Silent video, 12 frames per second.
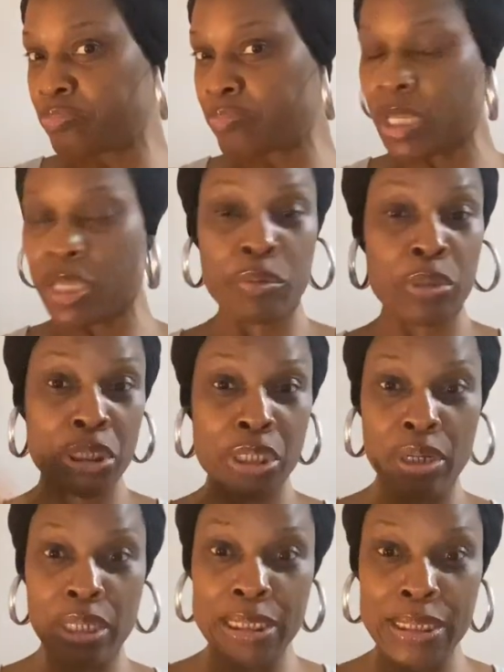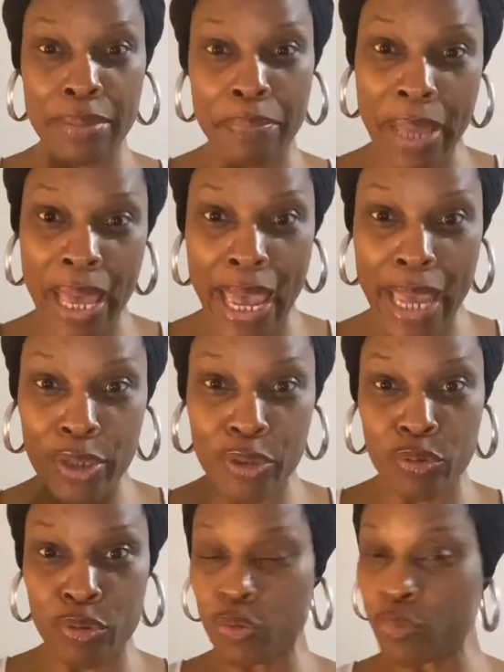and you can turn it to the back, you
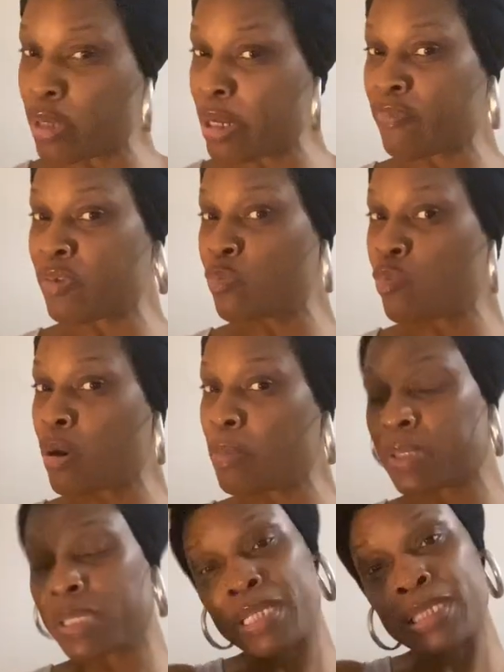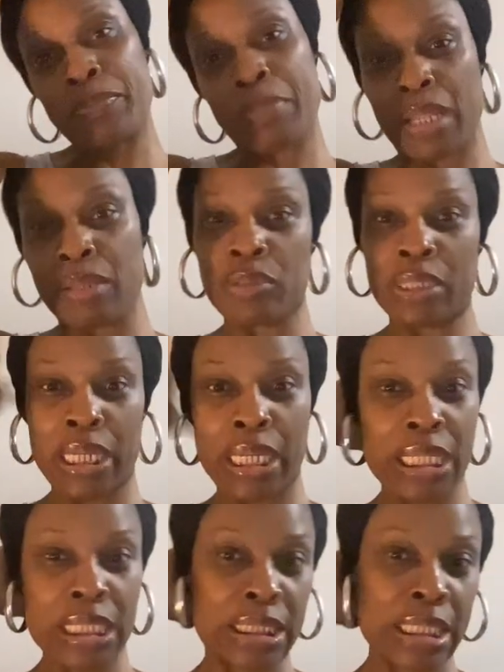can do whatever you want, but these are my little
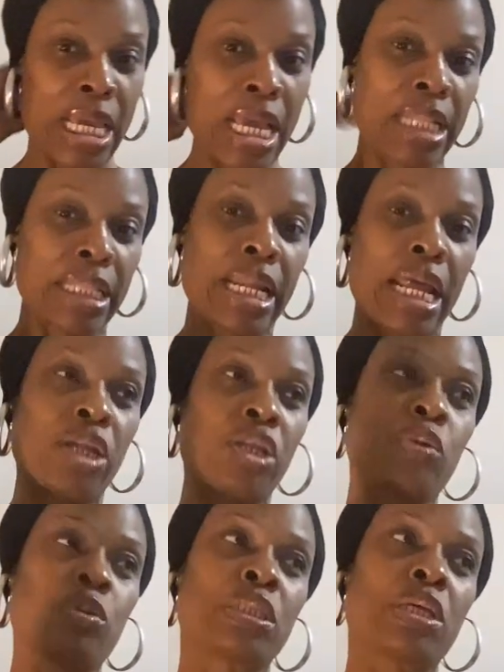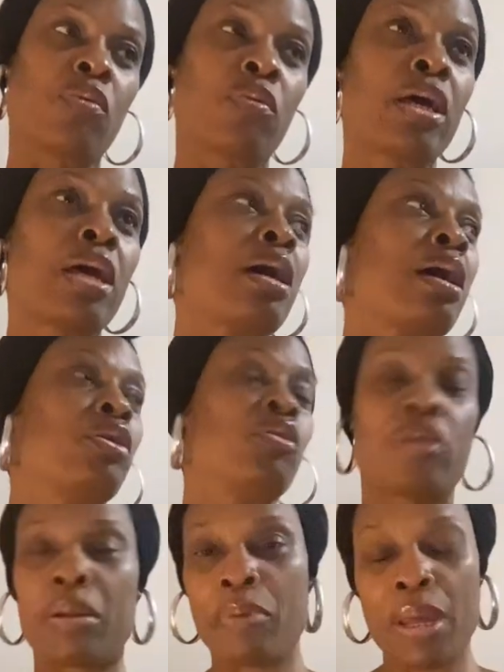things that I do. So you're
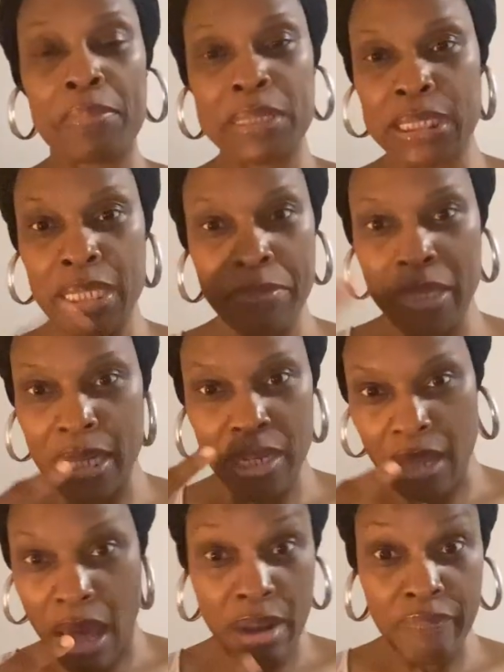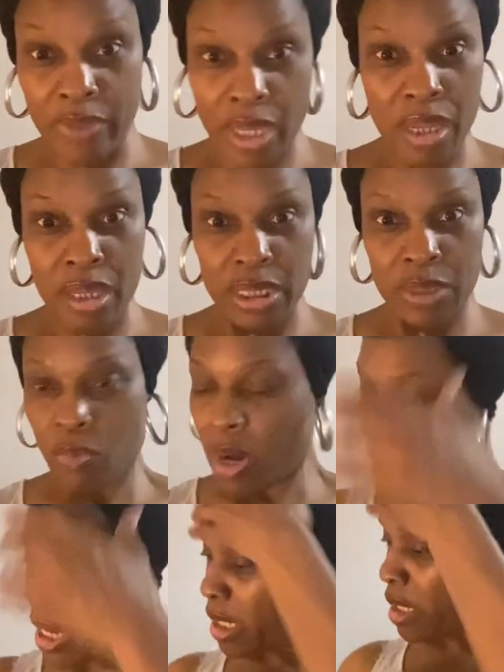gonna probably see me in a lot of these,
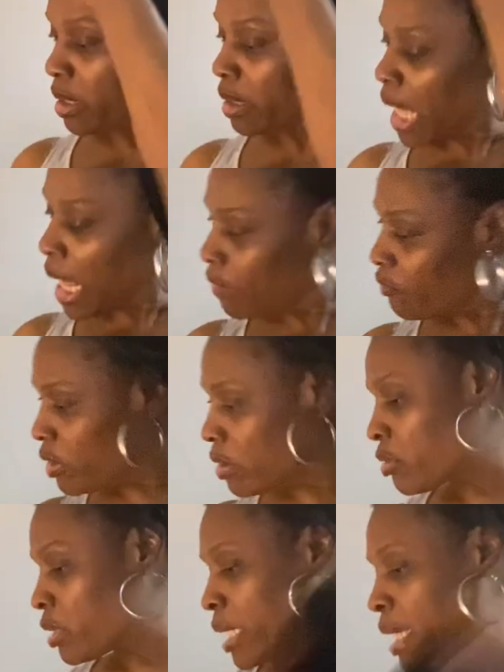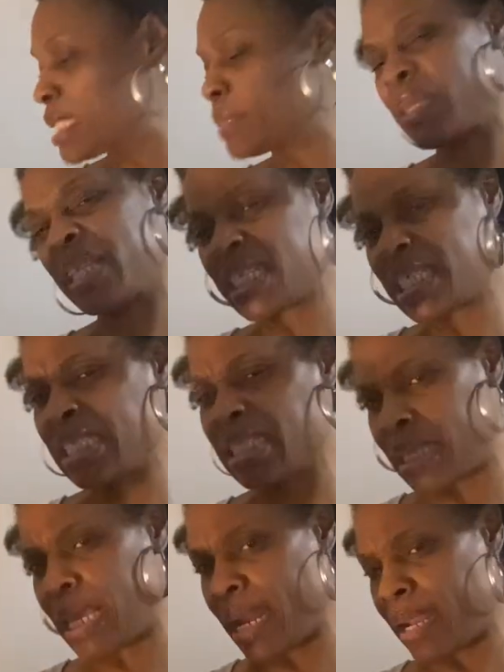right? A lot of little things, but this is
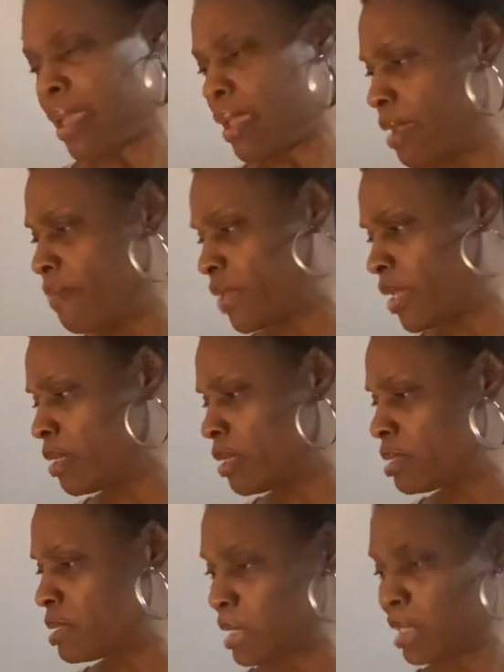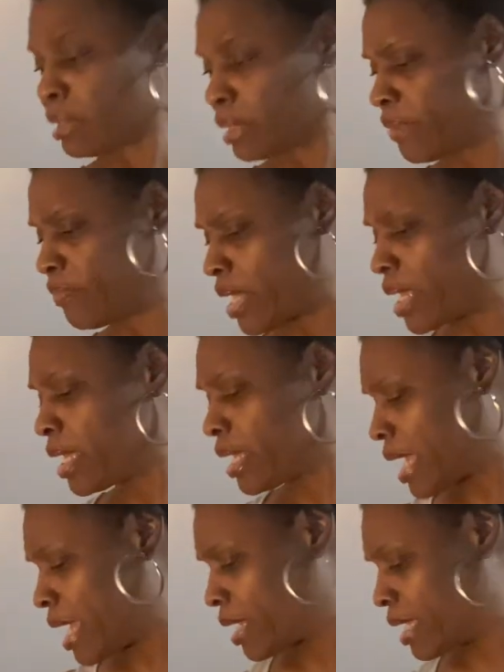kind of heavy. It's kind of heavy, they get
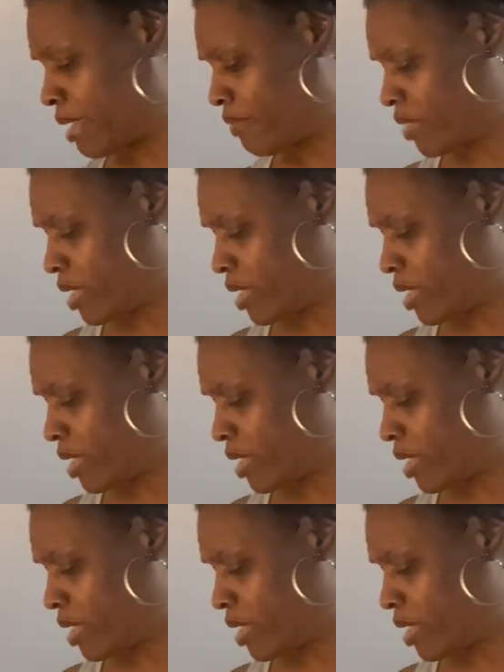kind of heavy.